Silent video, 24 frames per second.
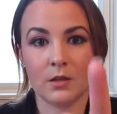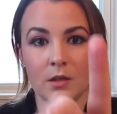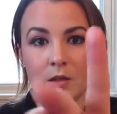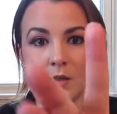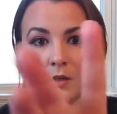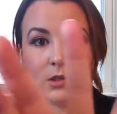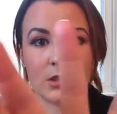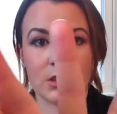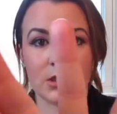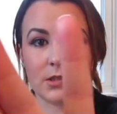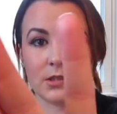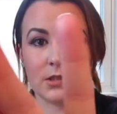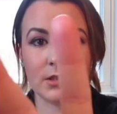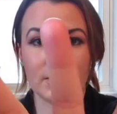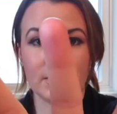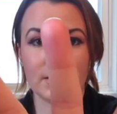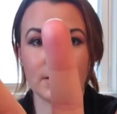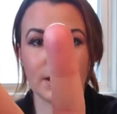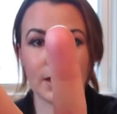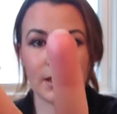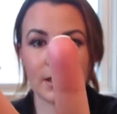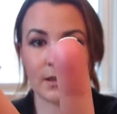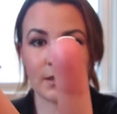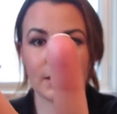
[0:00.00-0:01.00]
It just
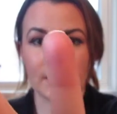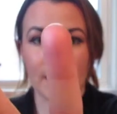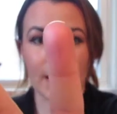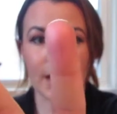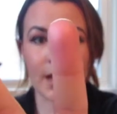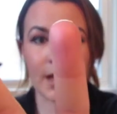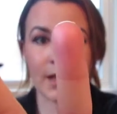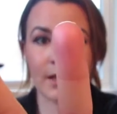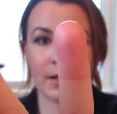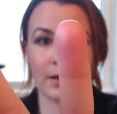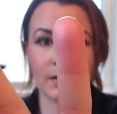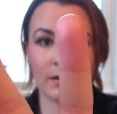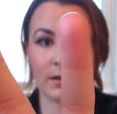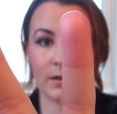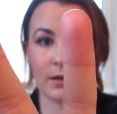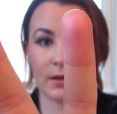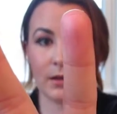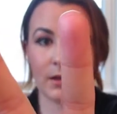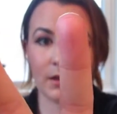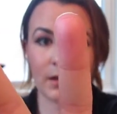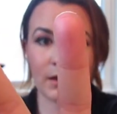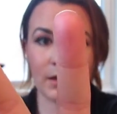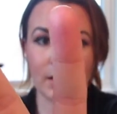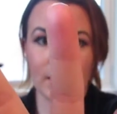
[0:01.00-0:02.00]
looks like that,
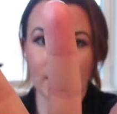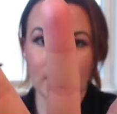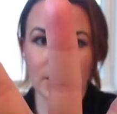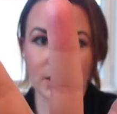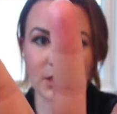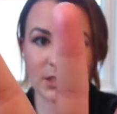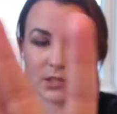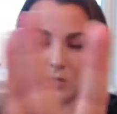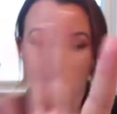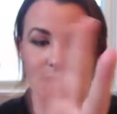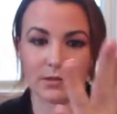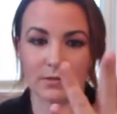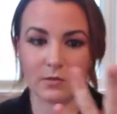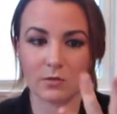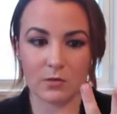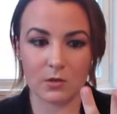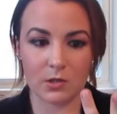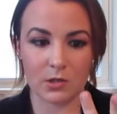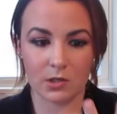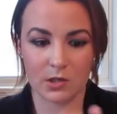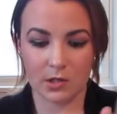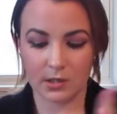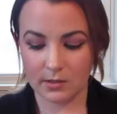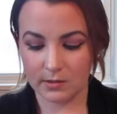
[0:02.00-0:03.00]
and it's just
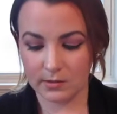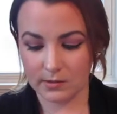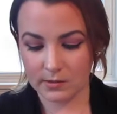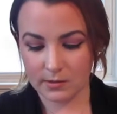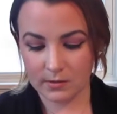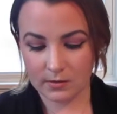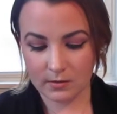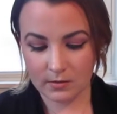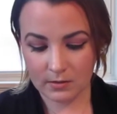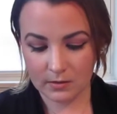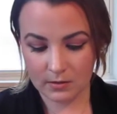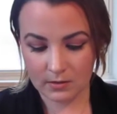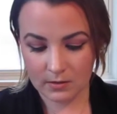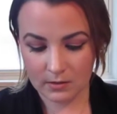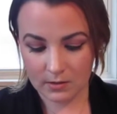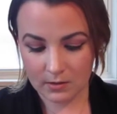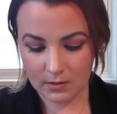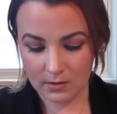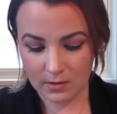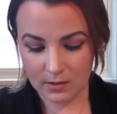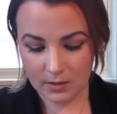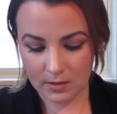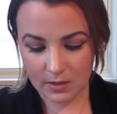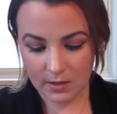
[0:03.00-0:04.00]
gorgeous.
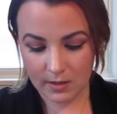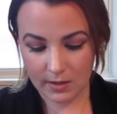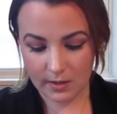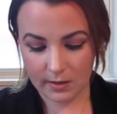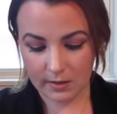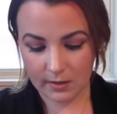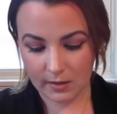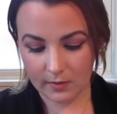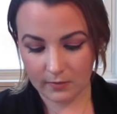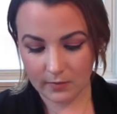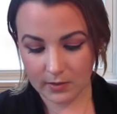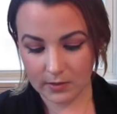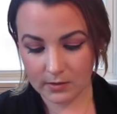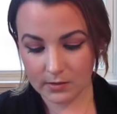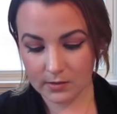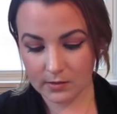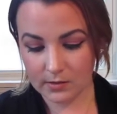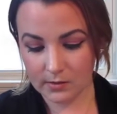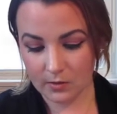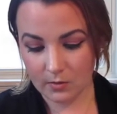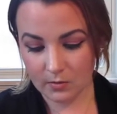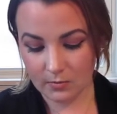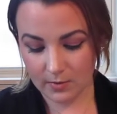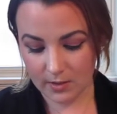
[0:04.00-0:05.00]
I love it
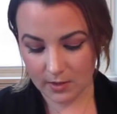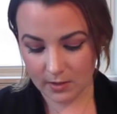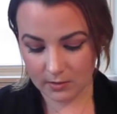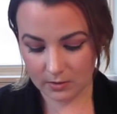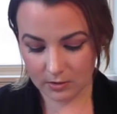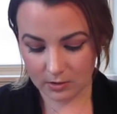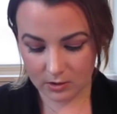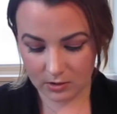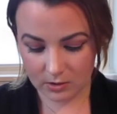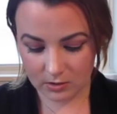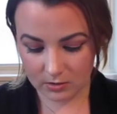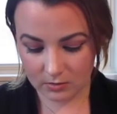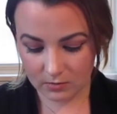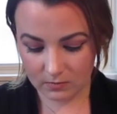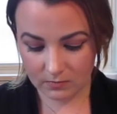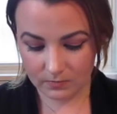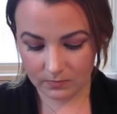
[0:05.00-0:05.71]
so much.